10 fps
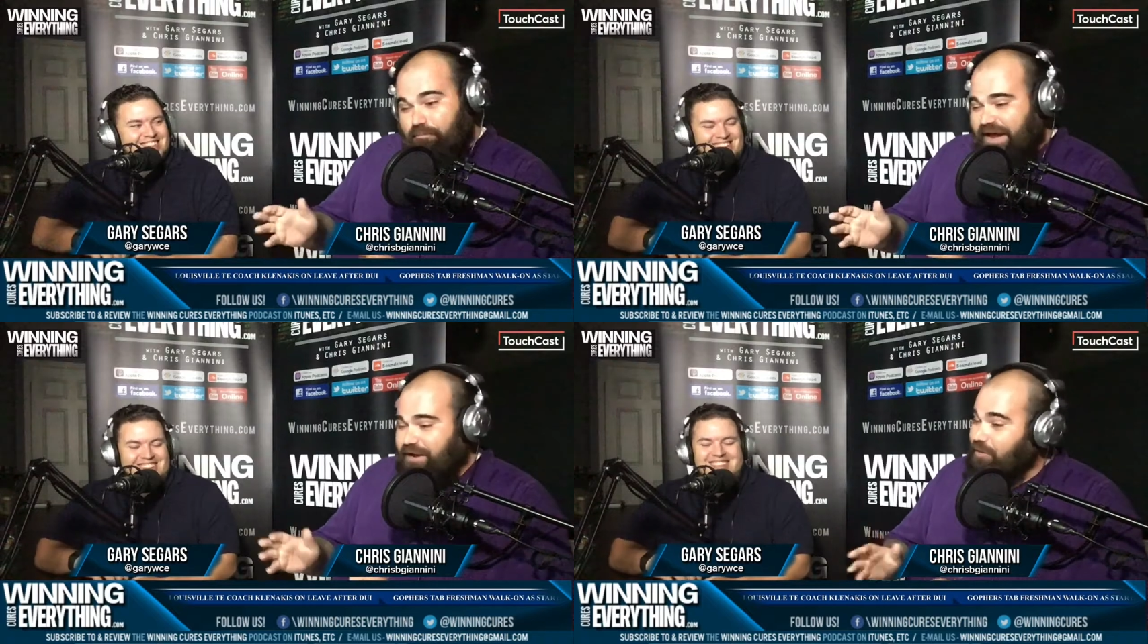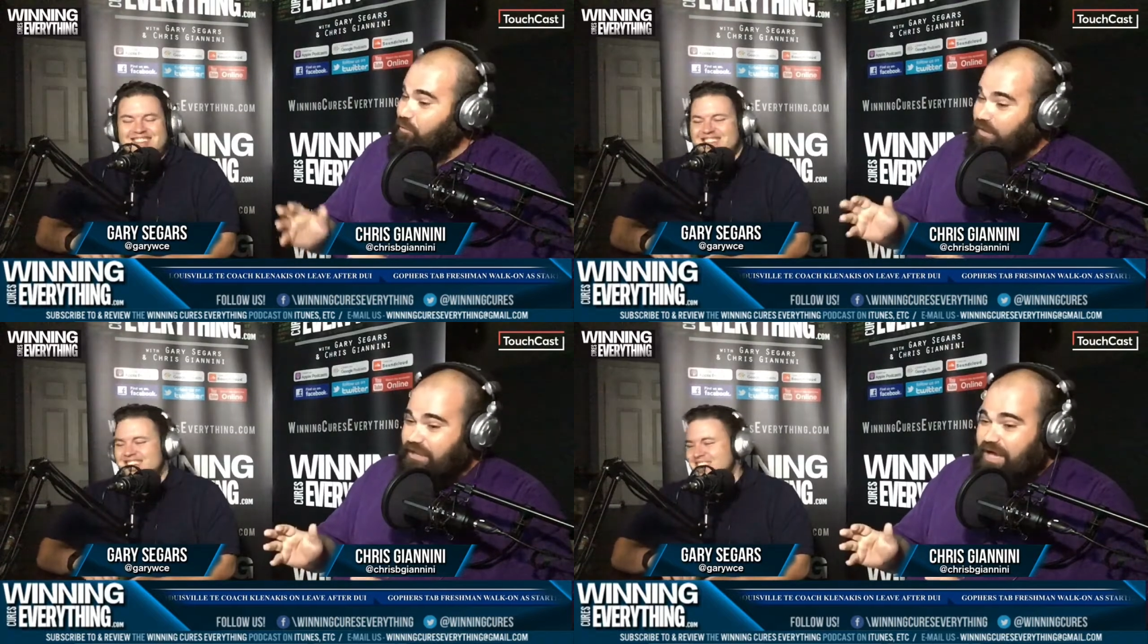Speaker 1: Baker,
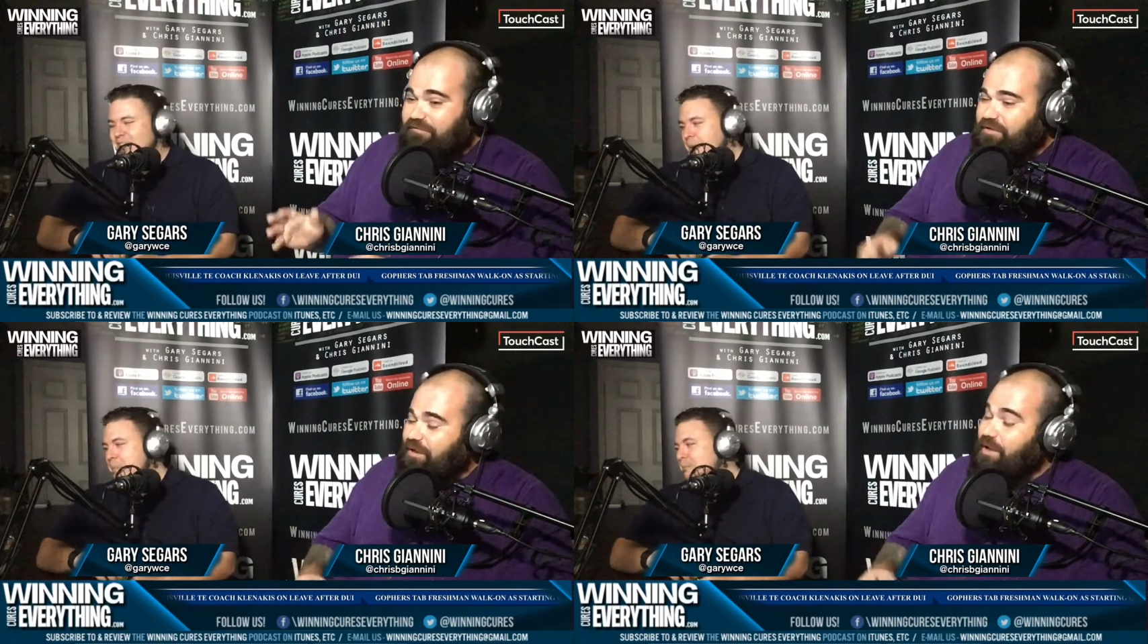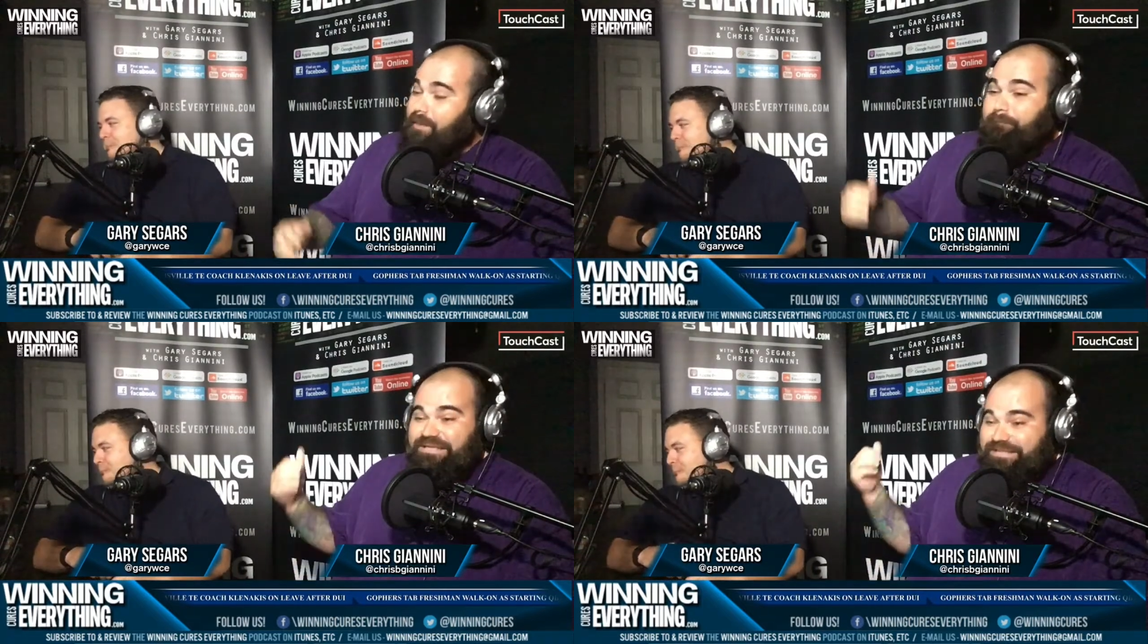we love you,
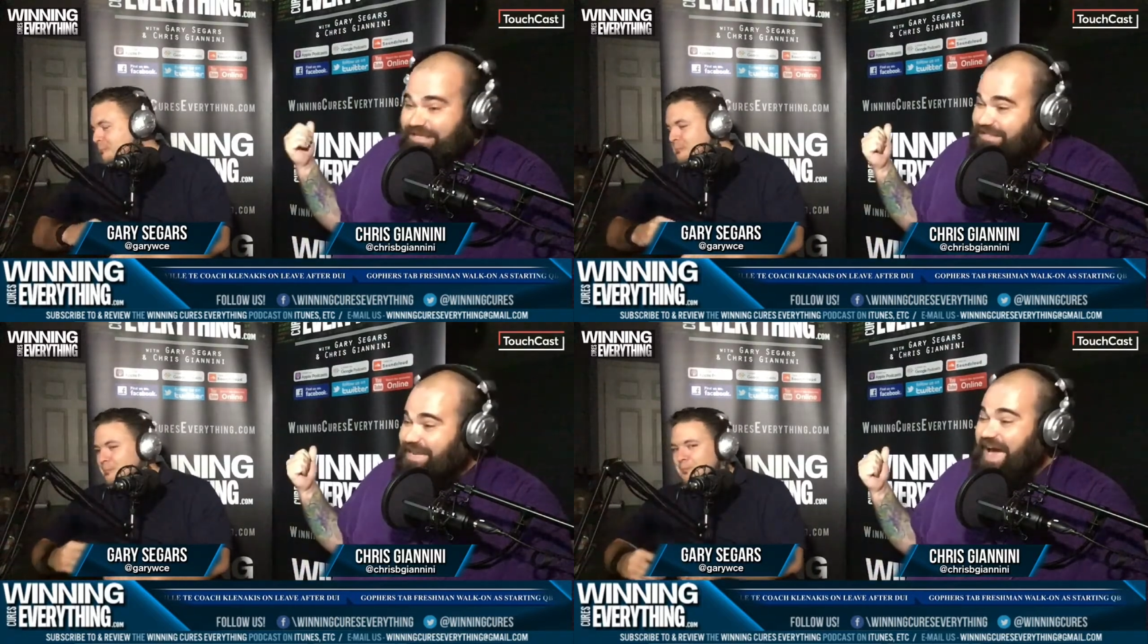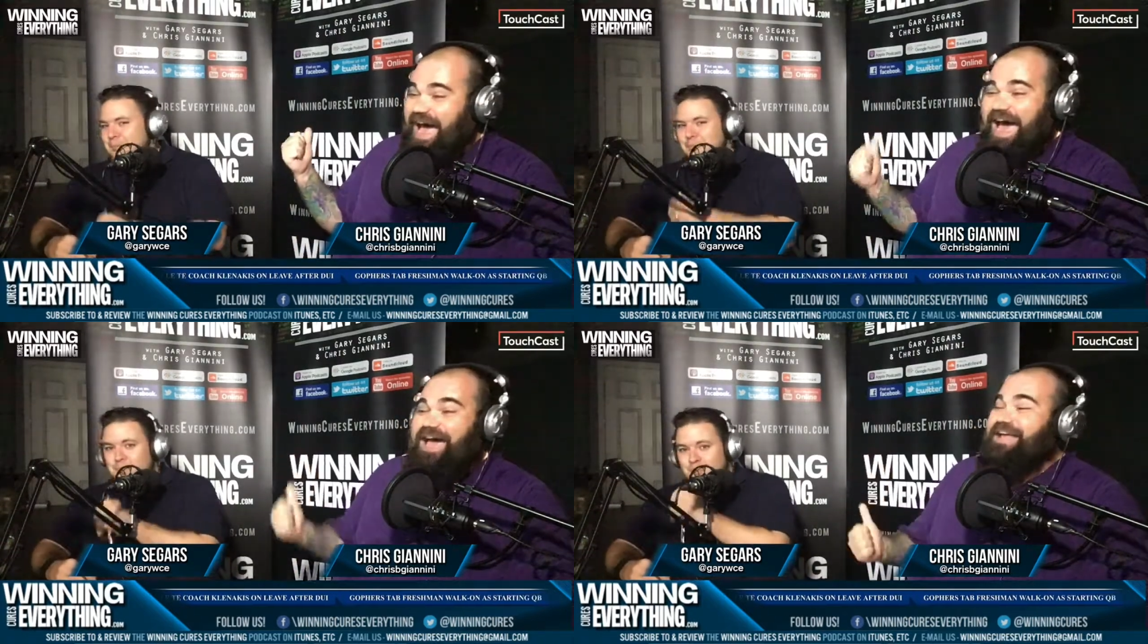but this guy